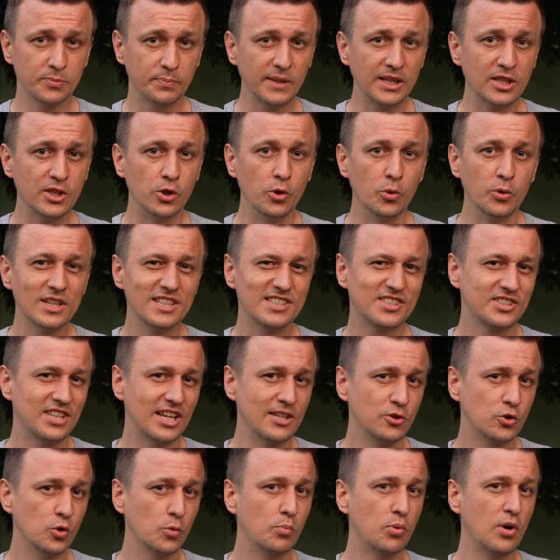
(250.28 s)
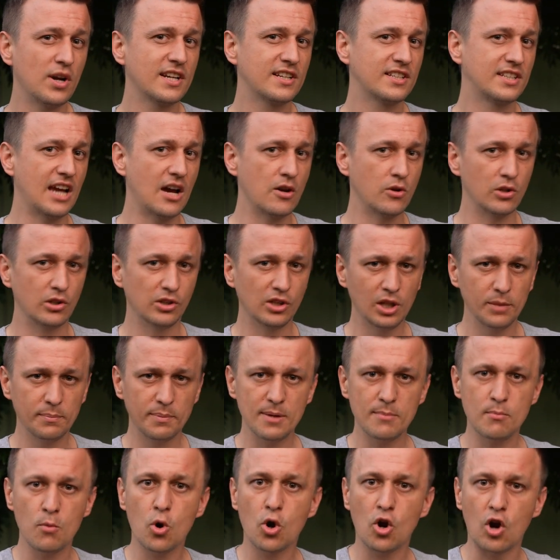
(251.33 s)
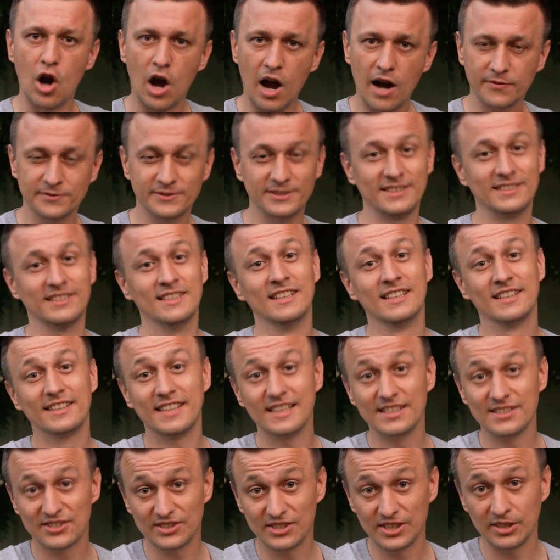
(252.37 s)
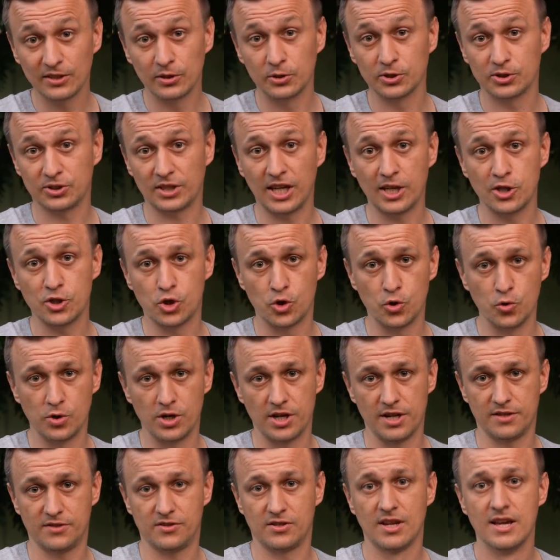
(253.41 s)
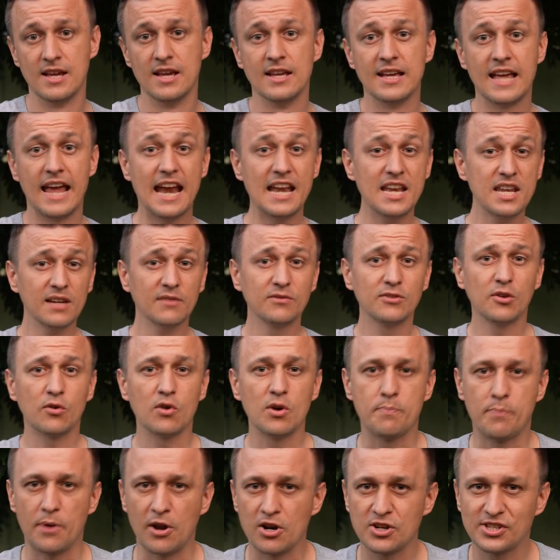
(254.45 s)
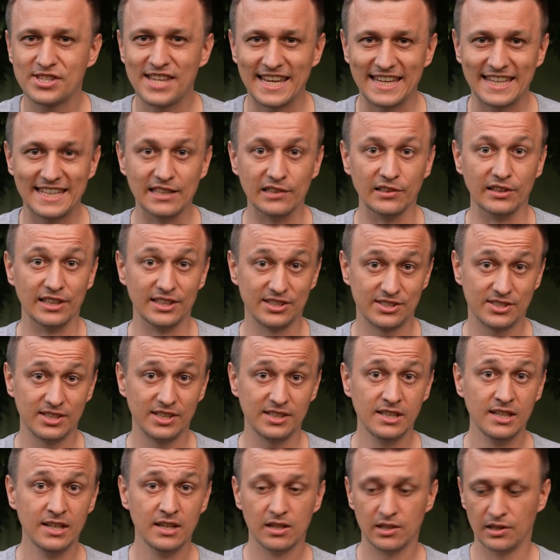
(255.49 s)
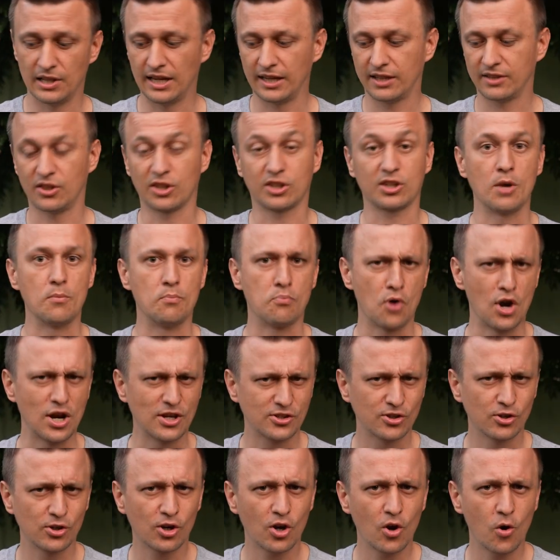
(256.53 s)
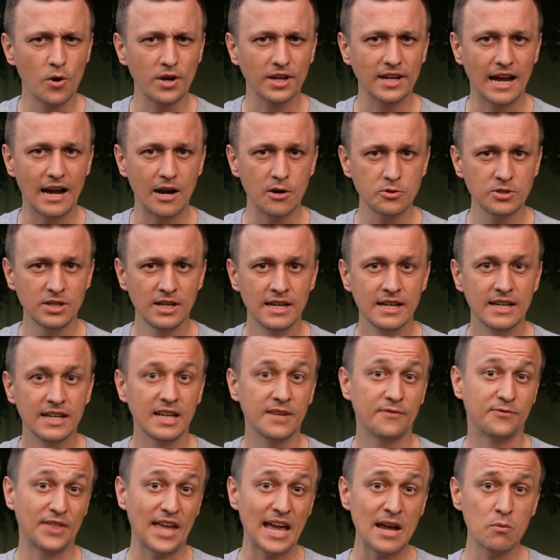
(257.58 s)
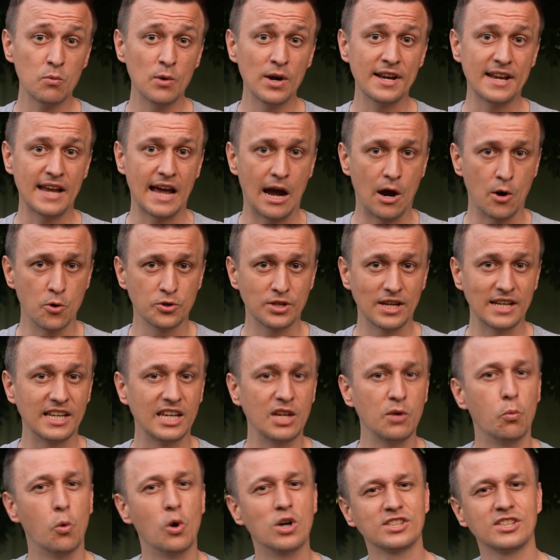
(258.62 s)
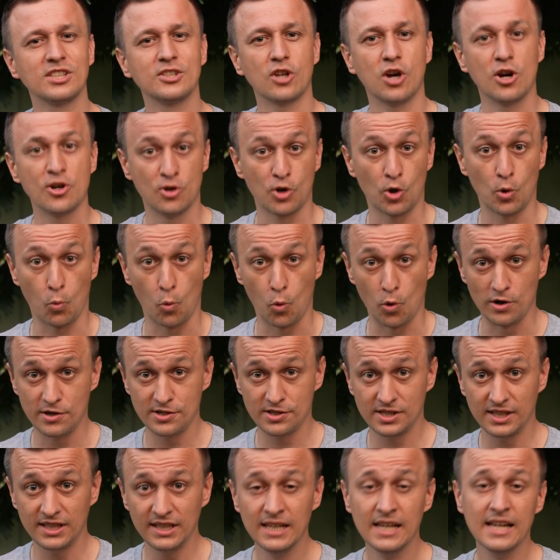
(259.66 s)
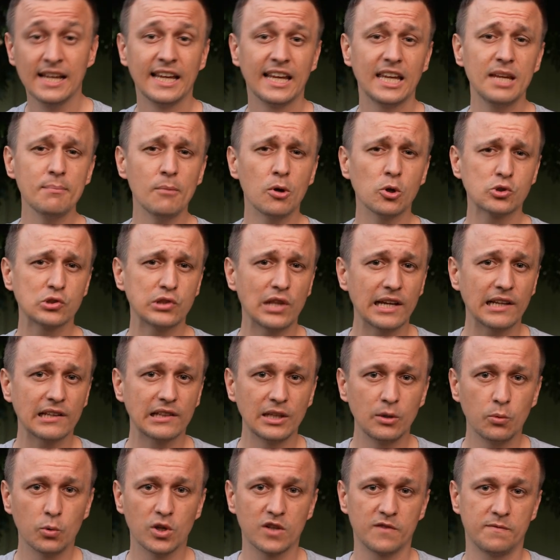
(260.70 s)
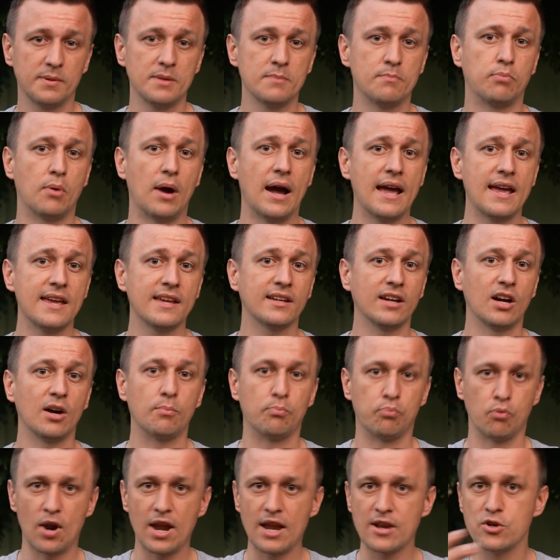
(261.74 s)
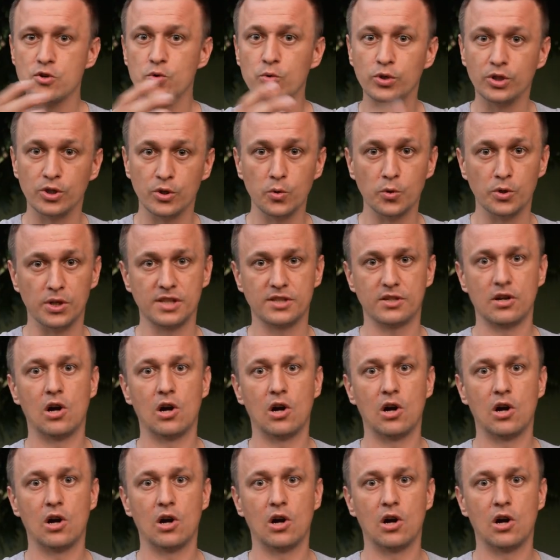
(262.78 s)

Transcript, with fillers: speed units tend to break down a little bit more often than single stage units. Any of the repairs that he listed, like the compressor going out, if that went out and he wasn't under warranty, he most likely would have been buying a brand new unit